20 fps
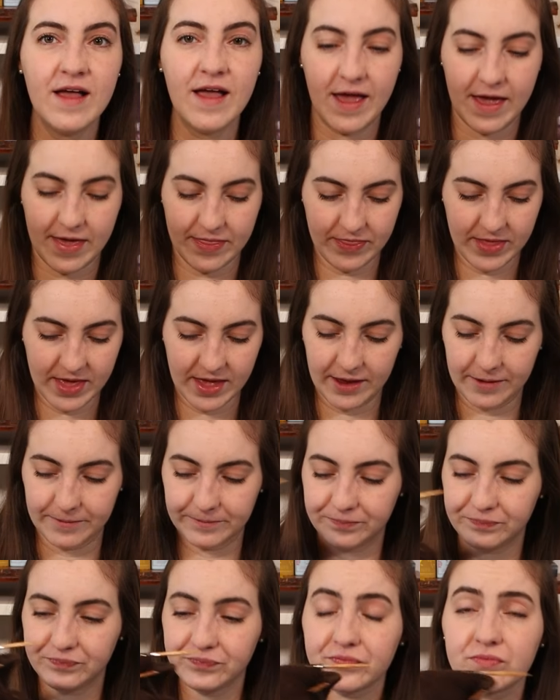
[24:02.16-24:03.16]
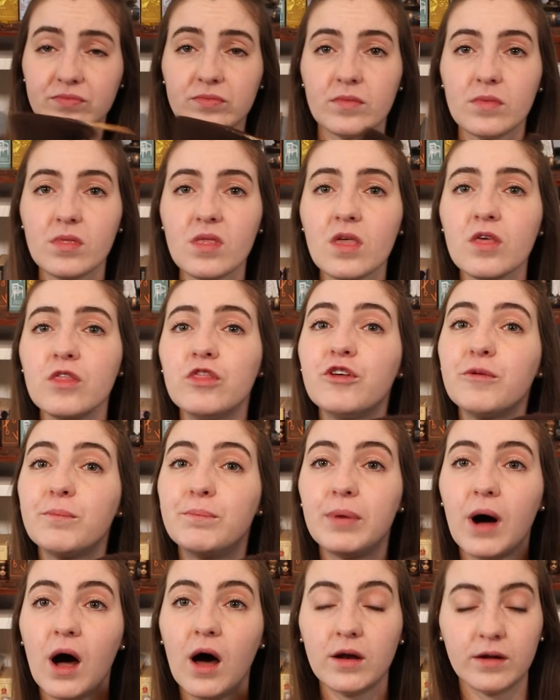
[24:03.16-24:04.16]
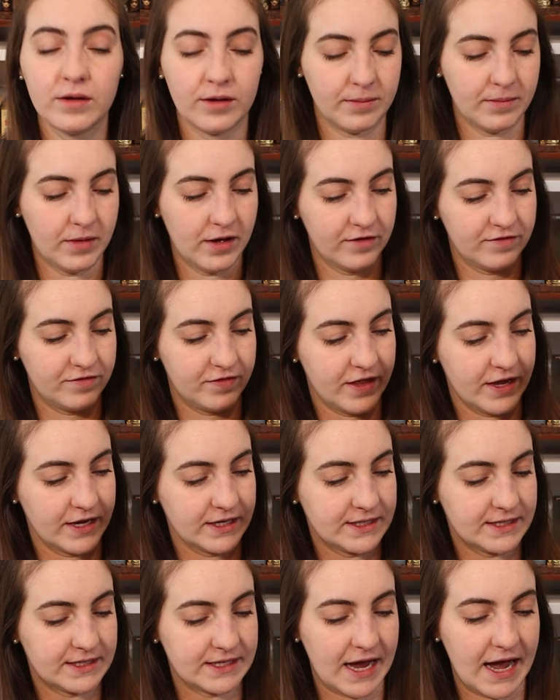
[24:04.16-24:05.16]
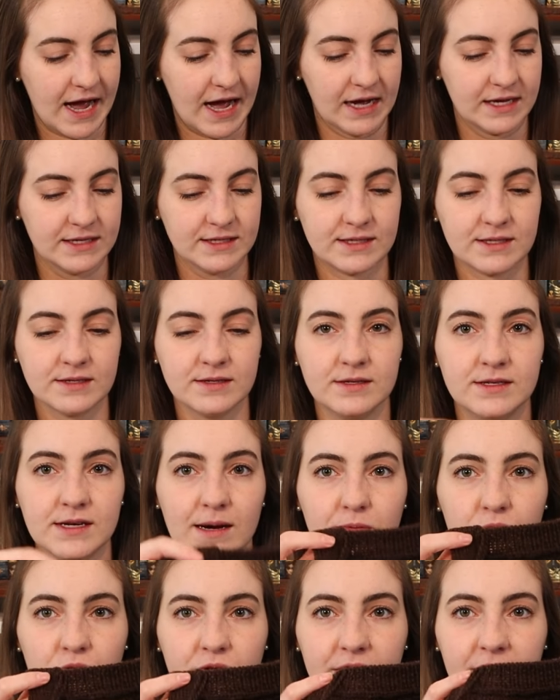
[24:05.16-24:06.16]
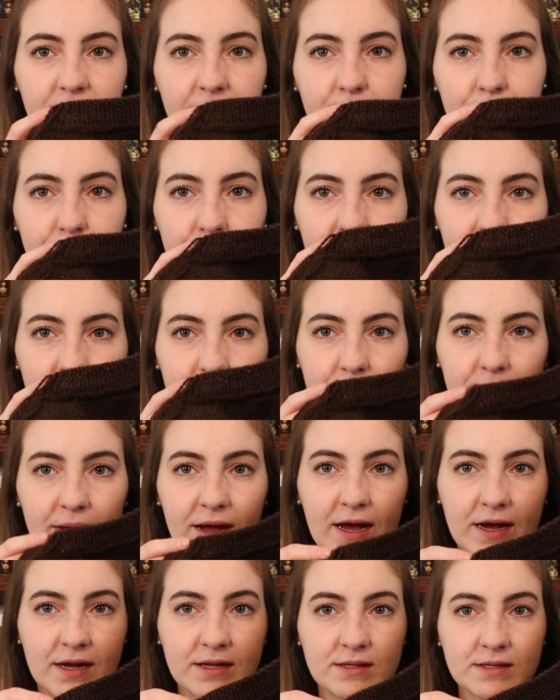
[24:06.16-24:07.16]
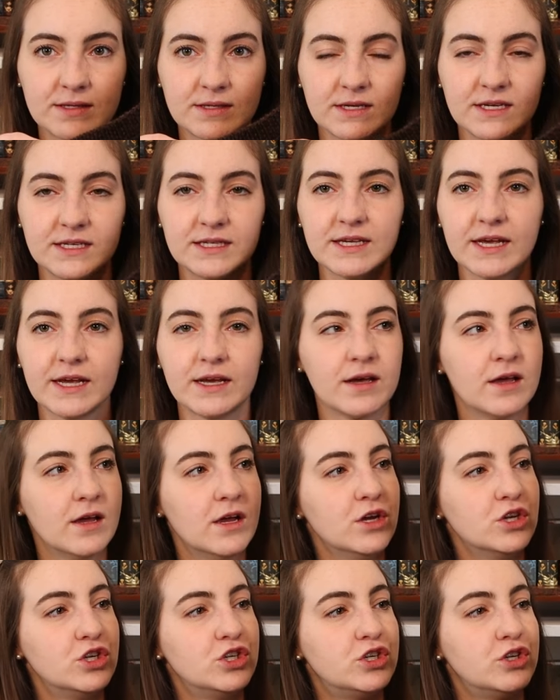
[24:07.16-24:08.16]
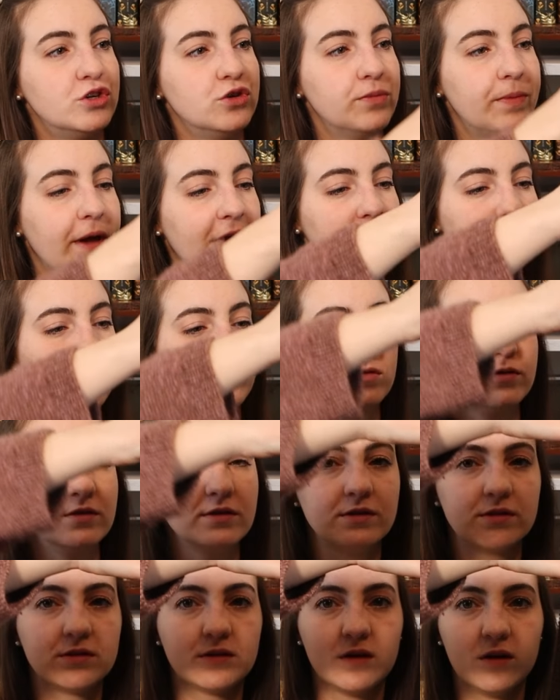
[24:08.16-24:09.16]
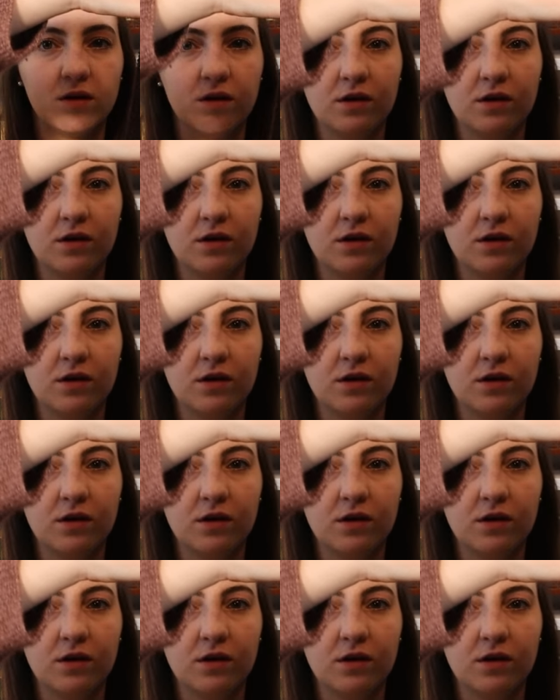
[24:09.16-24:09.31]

And then the bottom of this has double knit button bands. It's like 2 panels.